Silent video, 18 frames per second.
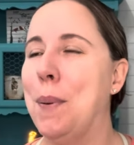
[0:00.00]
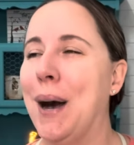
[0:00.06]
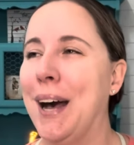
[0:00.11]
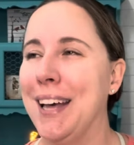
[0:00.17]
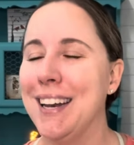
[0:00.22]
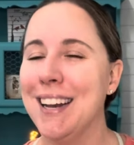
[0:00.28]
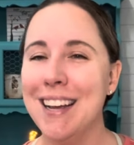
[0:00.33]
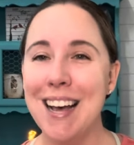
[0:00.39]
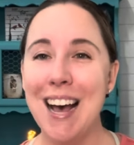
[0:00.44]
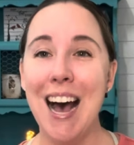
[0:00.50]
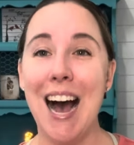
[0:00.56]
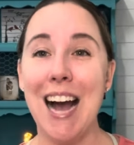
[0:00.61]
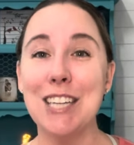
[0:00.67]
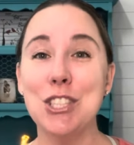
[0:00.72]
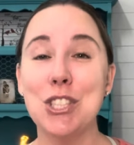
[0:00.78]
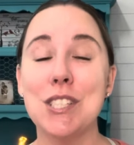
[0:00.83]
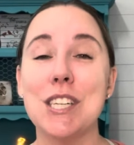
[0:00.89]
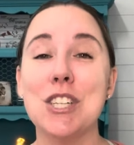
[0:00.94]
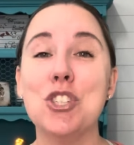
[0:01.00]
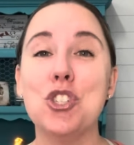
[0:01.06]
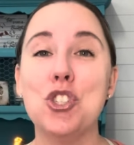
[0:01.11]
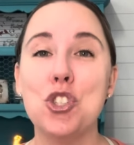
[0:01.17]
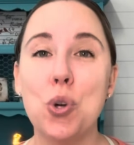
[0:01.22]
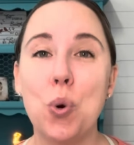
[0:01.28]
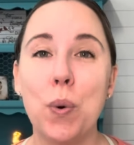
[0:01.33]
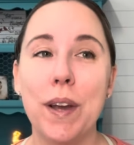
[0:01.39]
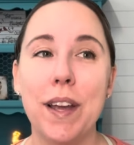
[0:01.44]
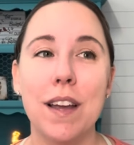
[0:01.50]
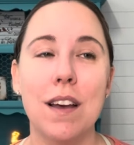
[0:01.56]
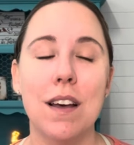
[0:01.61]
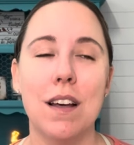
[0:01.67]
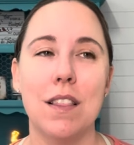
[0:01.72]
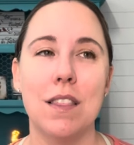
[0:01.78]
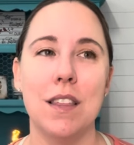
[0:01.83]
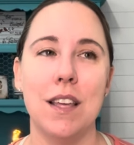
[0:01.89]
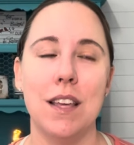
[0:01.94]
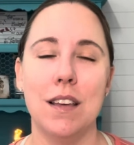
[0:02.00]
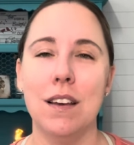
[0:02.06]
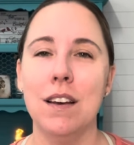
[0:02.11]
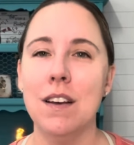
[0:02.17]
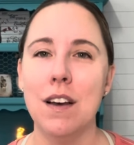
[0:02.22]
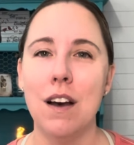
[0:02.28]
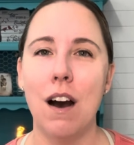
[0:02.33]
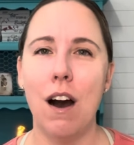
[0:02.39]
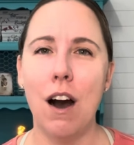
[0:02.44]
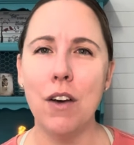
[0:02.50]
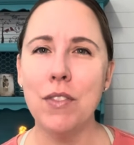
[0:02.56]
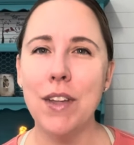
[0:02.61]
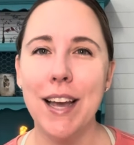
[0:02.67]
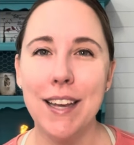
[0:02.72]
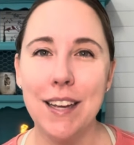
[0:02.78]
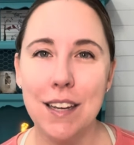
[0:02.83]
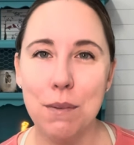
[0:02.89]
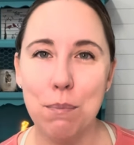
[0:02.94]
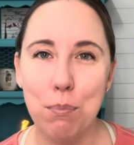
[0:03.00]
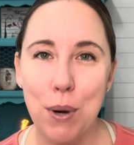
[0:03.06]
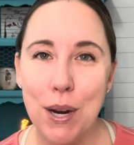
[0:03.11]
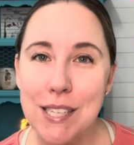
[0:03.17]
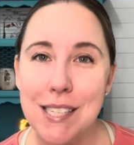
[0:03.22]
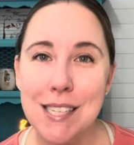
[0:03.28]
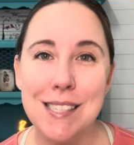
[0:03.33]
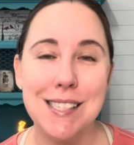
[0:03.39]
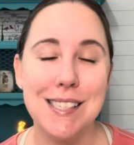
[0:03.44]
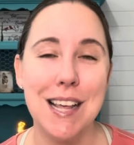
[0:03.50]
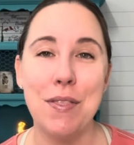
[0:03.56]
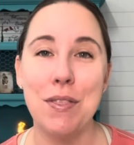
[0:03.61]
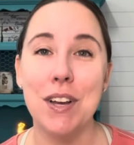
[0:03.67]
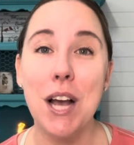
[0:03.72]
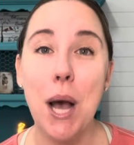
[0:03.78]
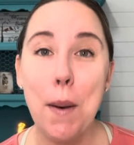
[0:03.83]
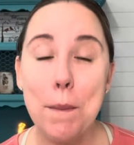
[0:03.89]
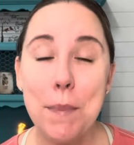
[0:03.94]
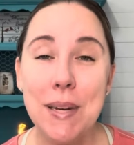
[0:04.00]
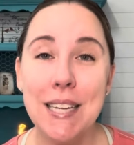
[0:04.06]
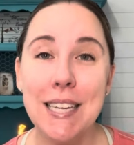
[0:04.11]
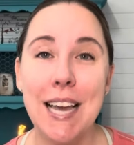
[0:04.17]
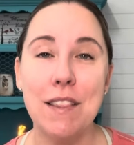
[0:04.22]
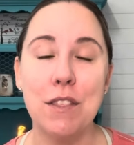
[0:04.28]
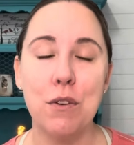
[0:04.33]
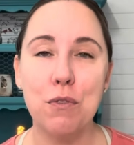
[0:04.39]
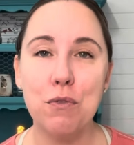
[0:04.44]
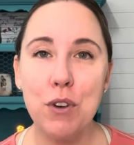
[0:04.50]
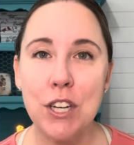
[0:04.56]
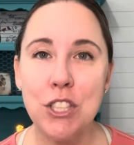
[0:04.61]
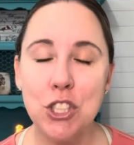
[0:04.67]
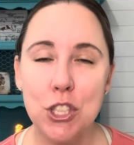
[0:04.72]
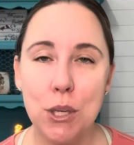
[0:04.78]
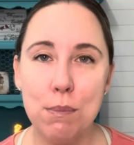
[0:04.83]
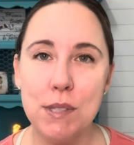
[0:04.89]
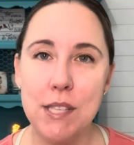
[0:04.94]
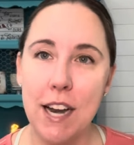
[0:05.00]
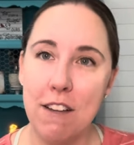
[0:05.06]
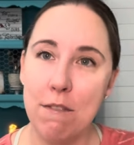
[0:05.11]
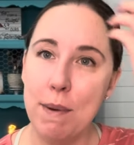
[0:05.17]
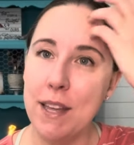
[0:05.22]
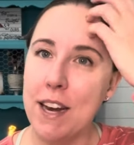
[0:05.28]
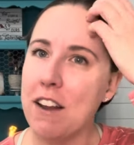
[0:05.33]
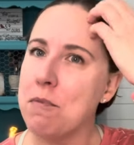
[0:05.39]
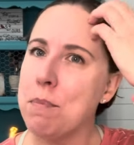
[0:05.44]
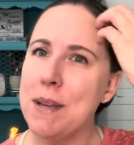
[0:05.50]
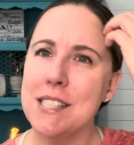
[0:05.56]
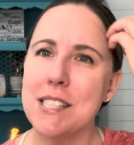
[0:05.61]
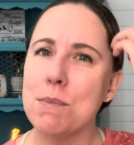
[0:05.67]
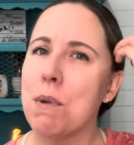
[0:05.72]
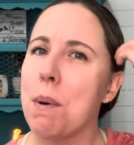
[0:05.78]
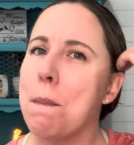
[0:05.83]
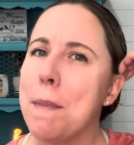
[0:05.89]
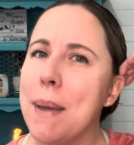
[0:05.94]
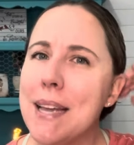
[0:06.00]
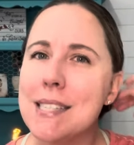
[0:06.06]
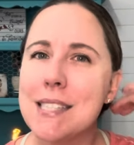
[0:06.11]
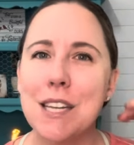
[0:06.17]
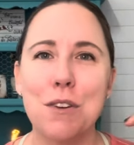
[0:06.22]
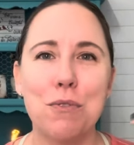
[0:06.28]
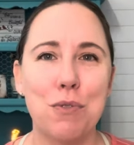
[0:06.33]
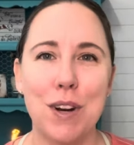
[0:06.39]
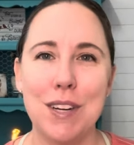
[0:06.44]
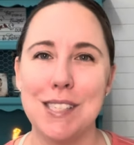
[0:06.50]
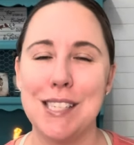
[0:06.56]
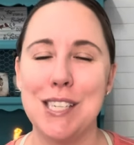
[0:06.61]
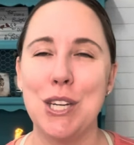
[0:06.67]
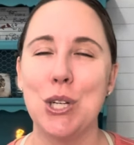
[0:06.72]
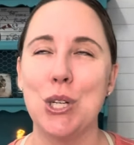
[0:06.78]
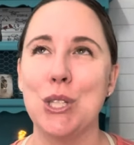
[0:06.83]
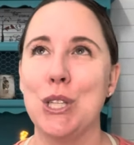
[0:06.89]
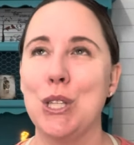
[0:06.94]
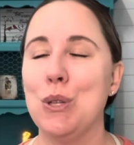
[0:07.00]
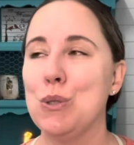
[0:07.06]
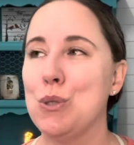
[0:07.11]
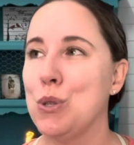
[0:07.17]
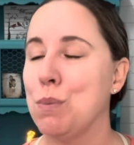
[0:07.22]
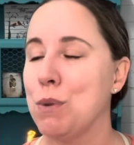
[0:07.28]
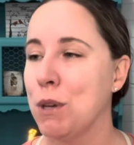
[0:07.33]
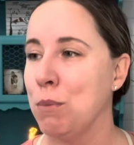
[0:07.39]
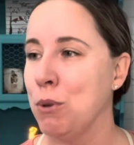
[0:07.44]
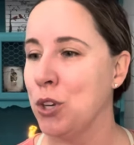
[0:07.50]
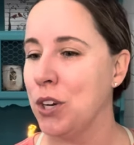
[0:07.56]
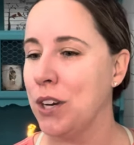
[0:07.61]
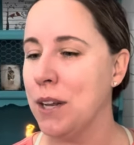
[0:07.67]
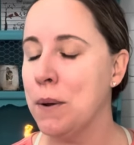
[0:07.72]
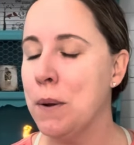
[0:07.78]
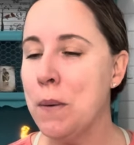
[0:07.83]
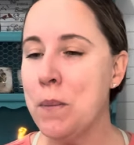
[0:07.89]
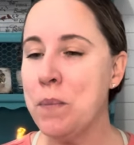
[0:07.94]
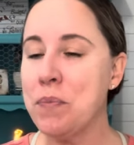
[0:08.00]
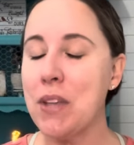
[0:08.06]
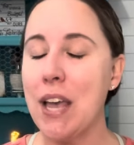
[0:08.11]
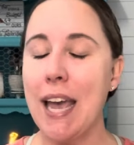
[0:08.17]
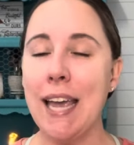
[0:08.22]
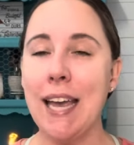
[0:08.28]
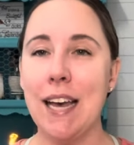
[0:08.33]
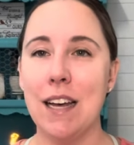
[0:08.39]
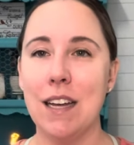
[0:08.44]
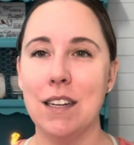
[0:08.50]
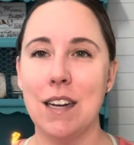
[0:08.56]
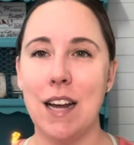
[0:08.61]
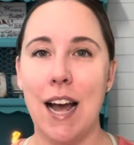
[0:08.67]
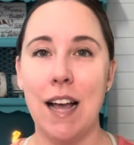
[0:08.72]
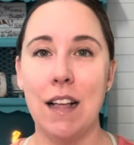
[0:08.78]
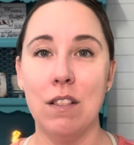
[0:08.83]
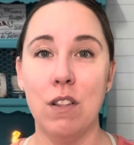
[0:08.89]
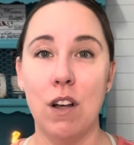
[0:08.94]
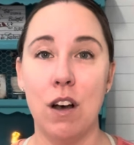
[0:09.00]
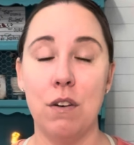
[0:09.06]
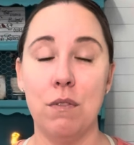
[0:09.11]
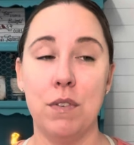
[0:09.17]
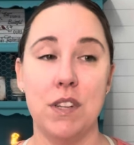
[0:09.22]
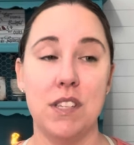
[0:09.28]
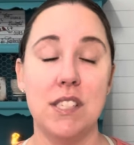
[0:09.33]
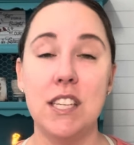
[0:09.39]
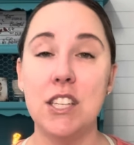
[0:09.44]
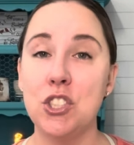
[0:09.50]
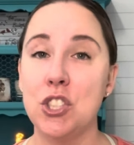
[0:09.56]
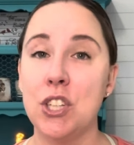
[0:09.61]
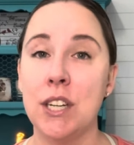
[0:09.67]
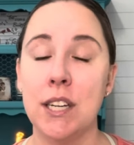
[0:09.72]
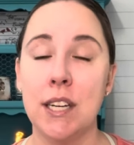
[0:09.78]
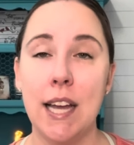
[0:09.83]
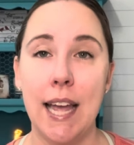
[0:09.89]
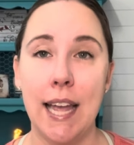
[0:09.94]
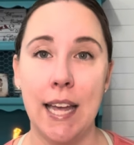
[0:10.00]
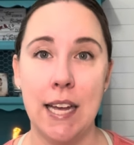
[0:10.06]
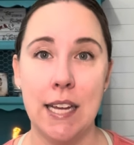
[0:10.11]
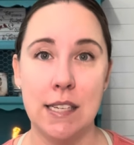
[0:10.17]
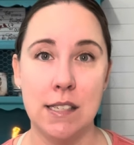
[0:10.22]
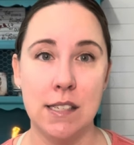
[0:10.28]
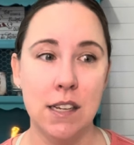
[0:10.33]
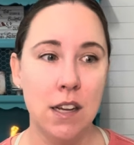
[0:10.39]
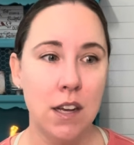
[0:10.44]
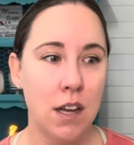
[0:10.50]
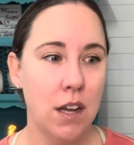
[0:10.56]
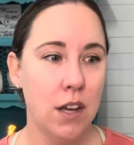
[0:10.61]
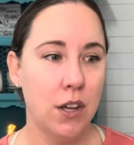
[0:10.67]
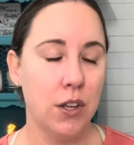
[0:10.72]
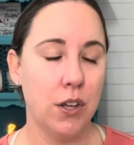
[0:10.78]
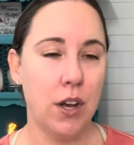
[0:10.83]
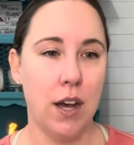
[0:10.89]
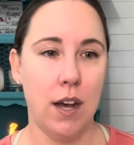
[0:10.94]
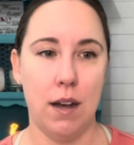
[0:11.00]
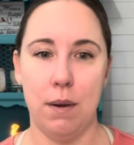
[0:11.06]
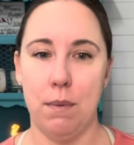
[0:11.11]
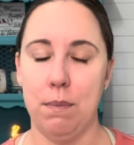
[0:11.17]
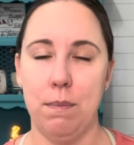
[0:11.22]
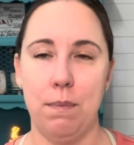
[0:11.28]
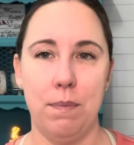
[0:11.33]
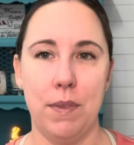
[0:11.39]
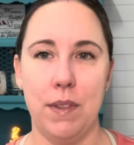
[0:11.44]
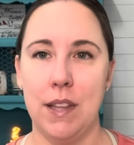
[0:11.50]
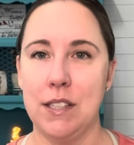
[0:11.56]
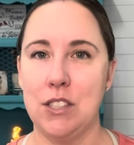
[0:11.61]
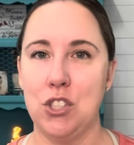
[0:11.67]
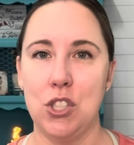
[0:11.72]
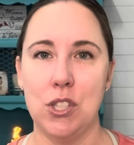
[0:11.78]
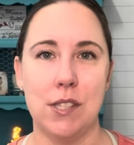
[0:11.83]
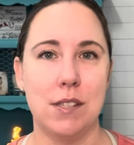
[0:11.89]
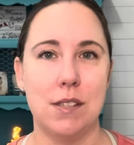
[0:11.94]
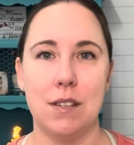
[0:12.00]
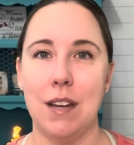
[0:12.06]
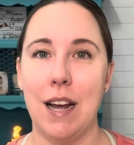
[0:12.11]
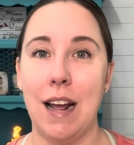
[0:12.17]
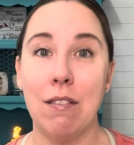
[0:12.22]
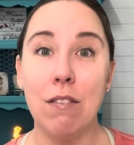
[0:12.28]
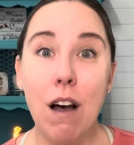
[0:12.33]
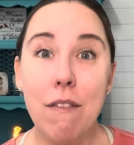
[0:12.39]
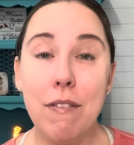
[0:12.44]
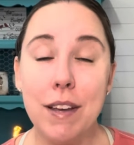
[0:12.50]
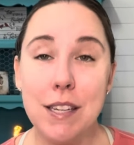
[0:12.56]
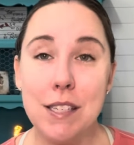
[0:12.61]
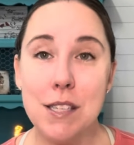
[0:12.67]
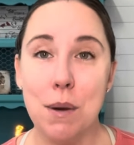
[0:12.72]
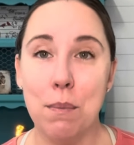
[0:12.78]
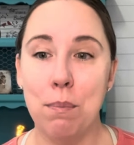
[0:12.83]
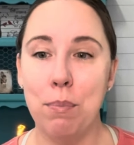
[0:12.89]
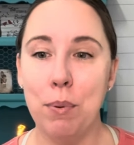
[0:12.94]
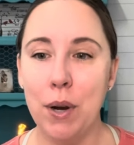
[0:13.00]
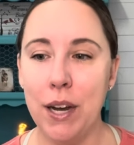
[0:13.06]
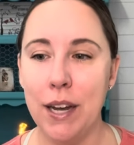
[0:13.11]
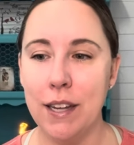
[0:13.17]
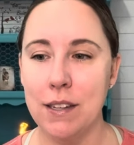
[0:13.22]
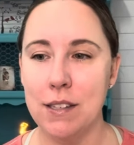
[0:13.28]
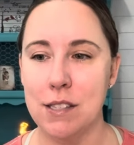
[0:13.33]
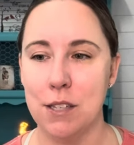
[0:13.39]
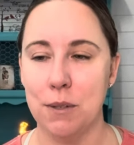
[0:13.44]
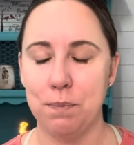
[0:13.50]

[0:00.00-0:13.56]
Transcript: but I just enjoy the online presence and the company and the friendships that I've made. I've made some amazing friends here in the YouTube community and I love teaching and um, it's just, I love it. But